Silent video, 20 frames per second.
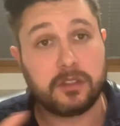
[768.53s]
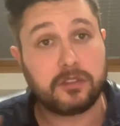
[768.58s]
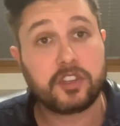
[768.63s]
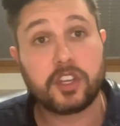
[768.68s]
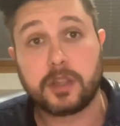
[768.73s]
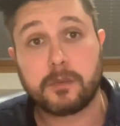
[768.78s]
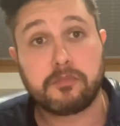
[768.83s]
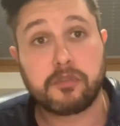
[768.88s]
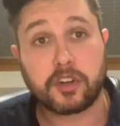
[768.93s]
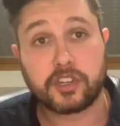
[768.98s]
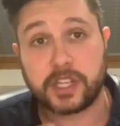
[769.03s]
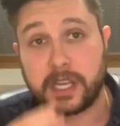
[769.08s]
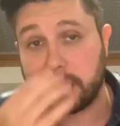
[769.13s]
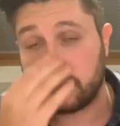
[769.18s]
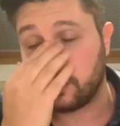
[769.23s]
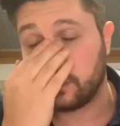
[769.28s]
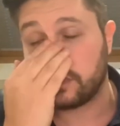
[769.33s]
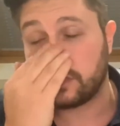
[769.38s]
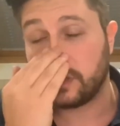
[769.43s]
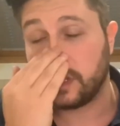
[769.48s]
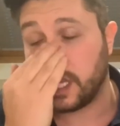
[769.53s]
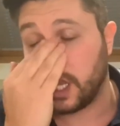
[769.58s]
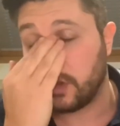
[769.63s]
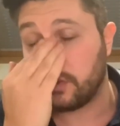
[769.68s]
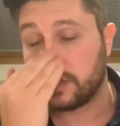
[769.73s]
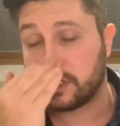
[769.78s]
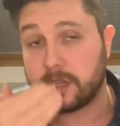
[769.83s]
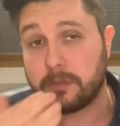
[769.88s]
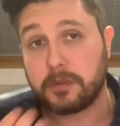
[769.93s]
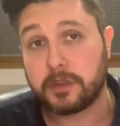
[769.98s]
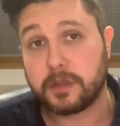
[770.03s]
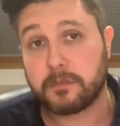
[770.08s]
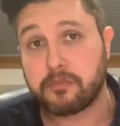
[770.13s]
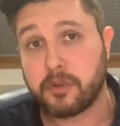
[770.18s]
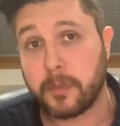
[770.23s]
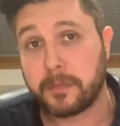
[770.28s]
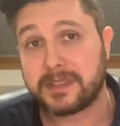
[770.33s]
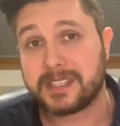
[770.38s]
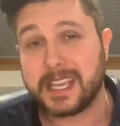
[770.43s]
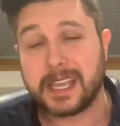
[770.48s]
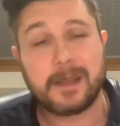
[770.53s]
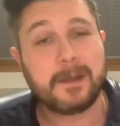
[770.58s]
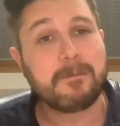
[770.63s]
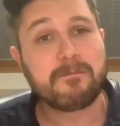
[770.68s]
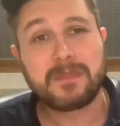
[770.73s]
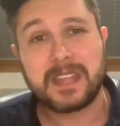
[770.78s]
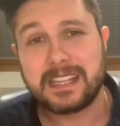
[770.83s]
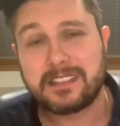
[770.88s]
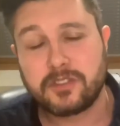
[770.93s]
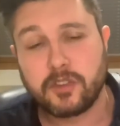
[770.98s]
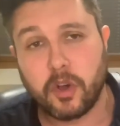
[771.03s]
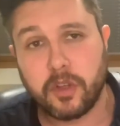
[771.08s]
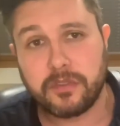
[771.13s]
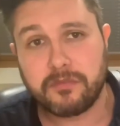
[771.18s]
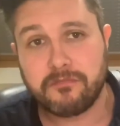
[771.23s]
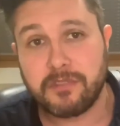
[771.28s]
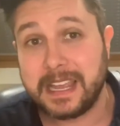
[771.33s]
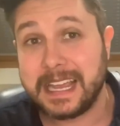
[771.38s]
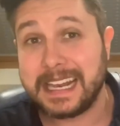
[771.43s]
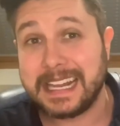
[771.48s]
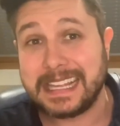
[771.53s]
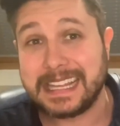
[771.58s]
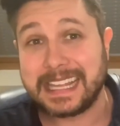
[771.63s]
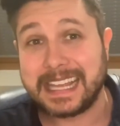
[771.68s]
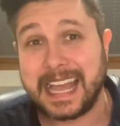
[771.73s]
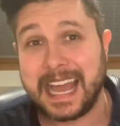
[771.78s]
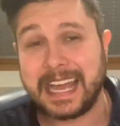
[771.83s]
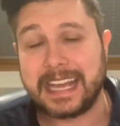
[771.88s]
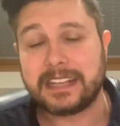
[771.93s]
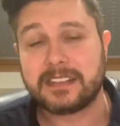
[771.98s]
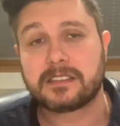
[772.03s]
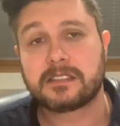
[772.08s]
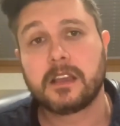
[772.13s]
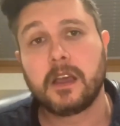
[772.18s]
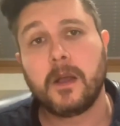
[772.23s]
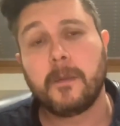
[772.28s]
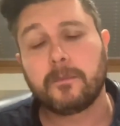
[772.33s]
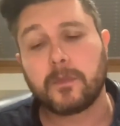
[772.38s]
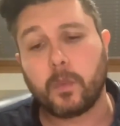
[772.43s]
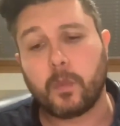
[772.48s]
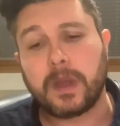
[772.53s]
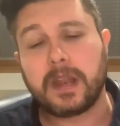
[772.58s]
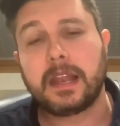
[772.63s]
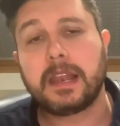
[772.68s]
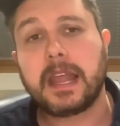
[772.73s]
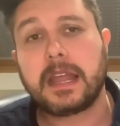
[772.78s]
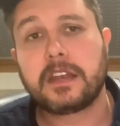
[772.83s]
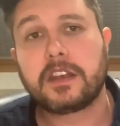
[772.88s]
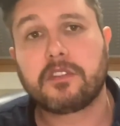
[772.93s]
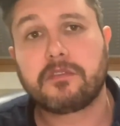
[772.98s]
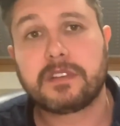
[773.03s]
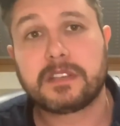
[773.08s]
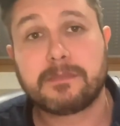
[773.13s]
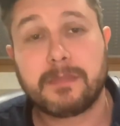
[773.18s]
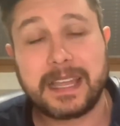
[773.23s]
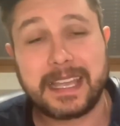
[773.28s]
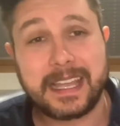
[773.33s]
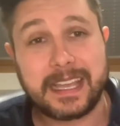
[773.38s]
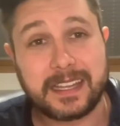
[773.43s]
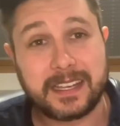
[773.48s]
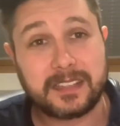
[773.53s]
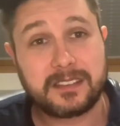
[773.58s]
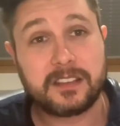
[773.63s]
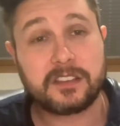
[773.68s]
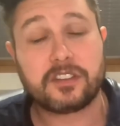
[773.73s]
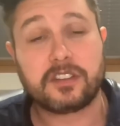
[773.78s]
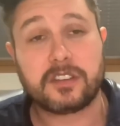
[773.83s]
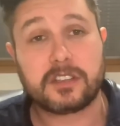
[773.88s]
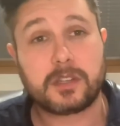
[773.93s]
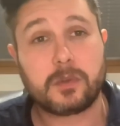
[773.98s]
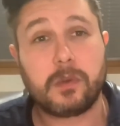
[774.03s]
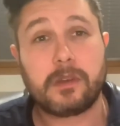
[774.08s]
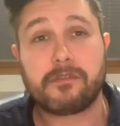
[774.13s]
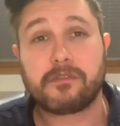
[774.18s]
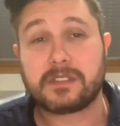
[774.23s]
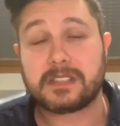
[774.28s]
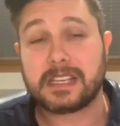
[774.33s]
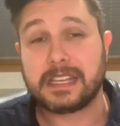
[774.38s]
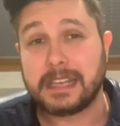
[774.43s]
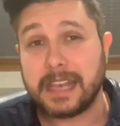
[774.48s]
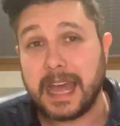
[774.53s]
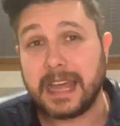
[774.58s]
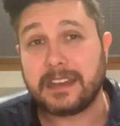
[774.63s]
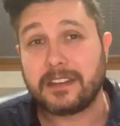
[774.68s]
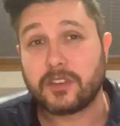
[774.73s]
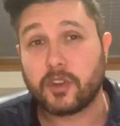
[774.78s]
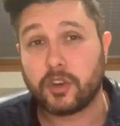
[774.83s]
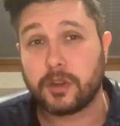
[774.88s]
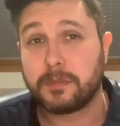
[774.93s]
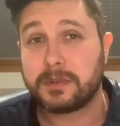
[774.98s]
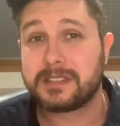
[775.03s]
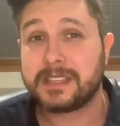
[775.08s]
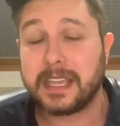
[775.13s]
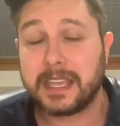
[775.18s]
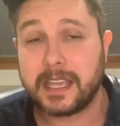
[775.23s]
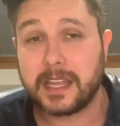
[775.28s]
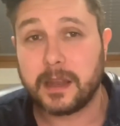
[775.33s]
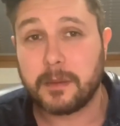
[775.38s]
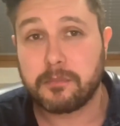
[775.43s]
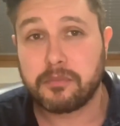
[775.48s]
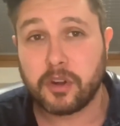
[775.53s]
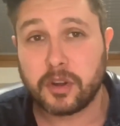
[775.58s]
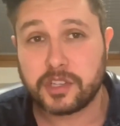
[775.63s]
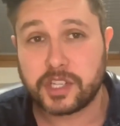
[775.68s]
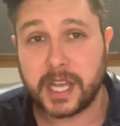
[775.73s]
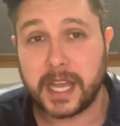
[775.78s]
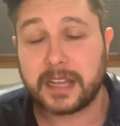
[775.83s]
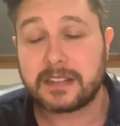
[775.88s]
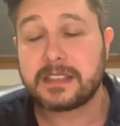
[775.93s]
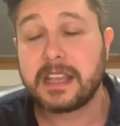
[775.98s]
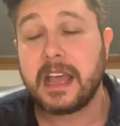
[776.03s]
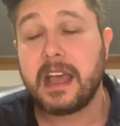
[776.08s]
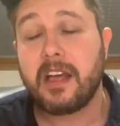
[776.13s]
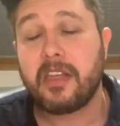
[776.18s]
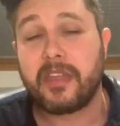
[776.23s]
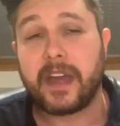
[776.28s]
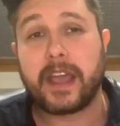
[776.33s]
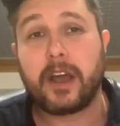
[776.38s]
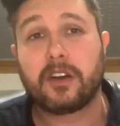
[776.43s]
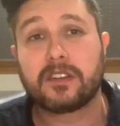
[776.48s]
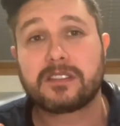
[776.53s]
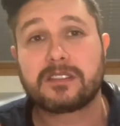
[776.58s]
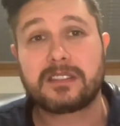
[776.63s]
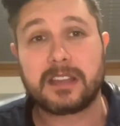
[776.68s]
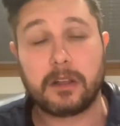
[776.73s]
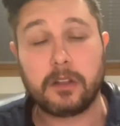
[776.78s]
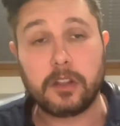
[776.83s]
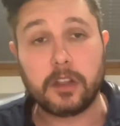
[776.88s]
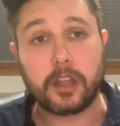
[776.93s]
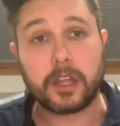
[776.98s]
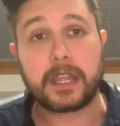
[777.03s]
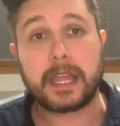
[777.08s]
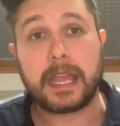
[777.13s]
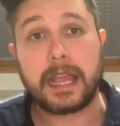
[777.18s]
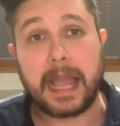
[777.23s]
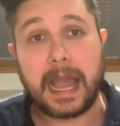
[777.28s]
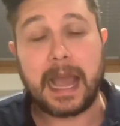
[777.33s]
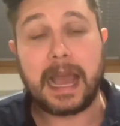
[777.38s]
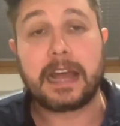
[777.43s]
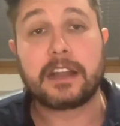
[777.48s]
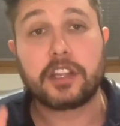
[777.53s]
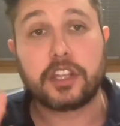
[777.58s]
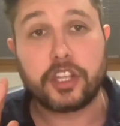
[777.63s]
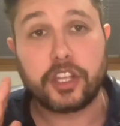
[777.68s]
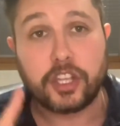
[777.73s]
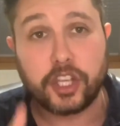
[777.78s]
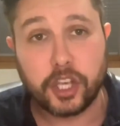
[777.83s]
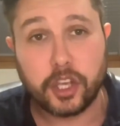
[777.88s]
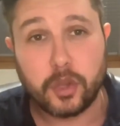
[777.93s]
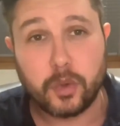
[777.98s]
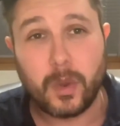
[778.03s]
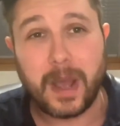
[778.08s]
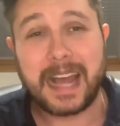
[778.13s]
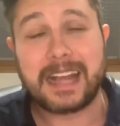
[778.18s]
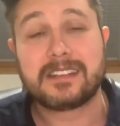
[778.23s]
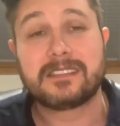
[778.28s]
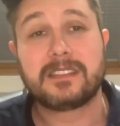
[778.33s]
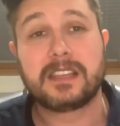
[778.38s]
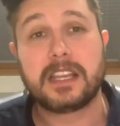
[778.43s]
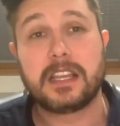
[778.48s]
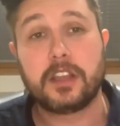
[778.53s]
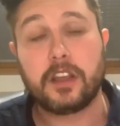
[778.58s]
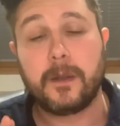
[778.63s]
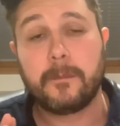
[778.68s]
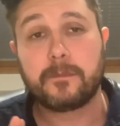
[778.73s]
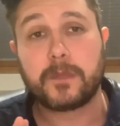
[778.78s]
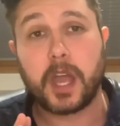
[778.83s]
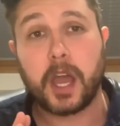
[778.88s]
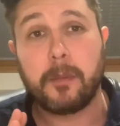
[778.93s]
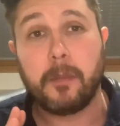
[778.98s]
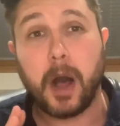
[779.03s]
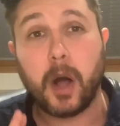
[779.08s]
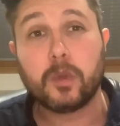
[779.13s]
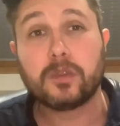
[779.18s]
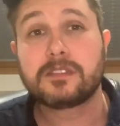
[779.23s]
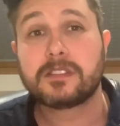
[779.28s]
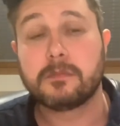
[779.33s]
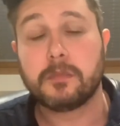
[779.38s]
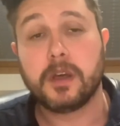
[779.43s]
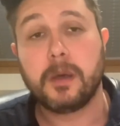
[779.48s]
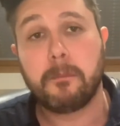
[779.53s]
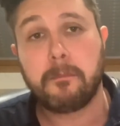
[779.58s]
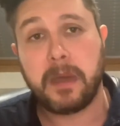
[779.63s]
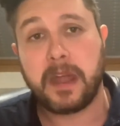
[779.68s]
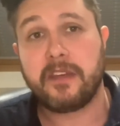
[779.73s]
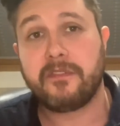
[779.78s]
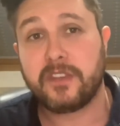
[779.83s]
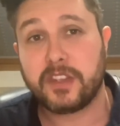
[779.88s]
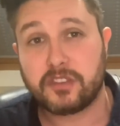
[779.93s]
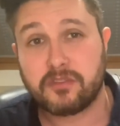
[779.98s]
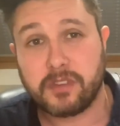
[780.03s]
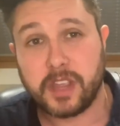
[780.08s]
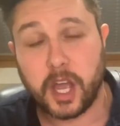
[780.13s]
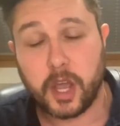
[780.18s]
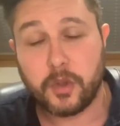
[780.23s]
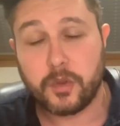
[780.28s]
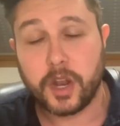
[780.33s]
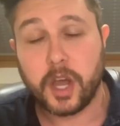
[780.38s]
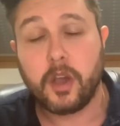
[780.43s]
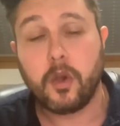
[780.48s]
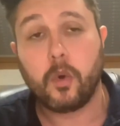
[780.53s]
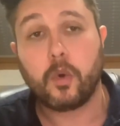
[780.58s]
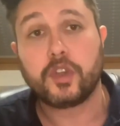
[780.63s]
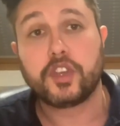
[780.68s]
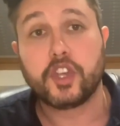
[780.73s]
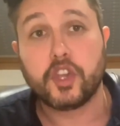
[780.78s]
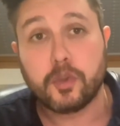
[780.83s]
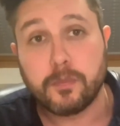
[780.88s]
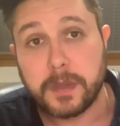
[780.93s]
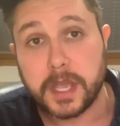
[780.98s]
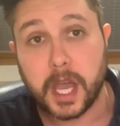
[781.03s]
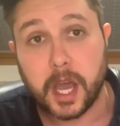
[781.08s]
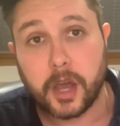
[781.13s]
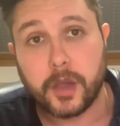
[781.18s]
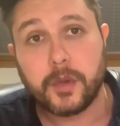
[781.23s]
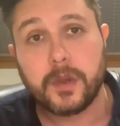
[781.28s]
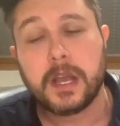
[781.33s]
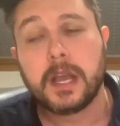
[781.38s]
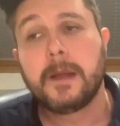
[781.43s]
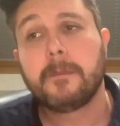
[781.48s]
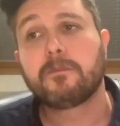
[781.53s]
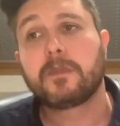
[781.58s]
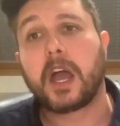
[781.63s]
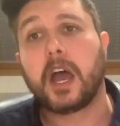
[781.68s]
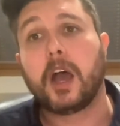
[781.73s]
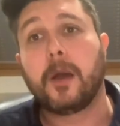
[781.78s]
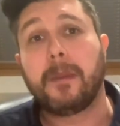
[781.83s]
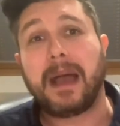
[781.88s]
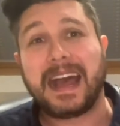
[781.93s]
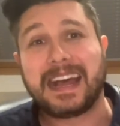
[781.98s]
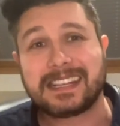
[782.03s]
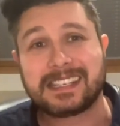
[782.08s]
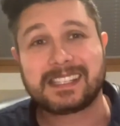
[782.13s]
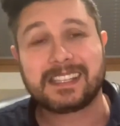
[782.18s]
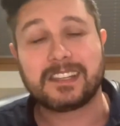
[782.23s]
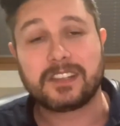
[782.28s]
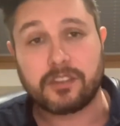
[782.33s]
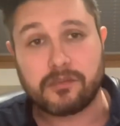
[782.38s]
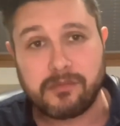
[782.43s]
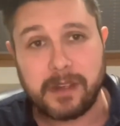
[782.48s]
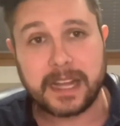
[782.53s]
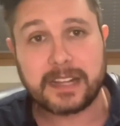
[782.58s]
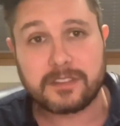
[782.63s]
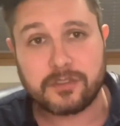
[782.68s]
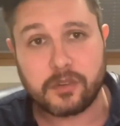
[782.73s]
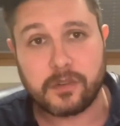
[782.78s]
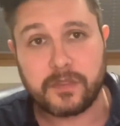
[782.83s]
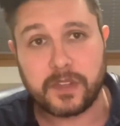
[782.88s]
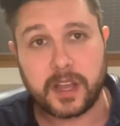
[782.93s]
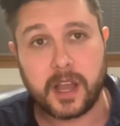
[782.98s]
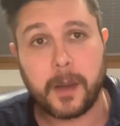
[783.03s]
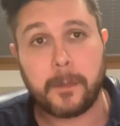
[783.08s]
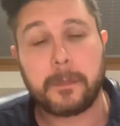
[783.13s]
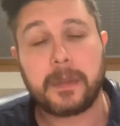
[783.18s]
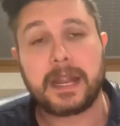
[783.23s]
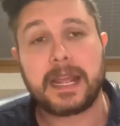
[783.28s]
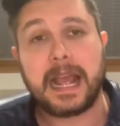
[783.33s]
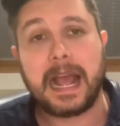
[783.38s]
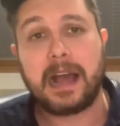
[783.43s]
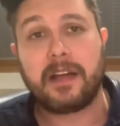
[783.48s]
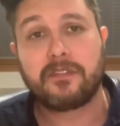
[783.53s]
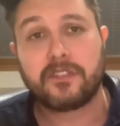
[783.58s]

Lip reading: project or to the ownership of the property. It's not really the case. When a lender is making a decision as to whether to lend on a particular project, they are still looking at you as the ultimate beneficiary owner, or UBO, as the director of the company and the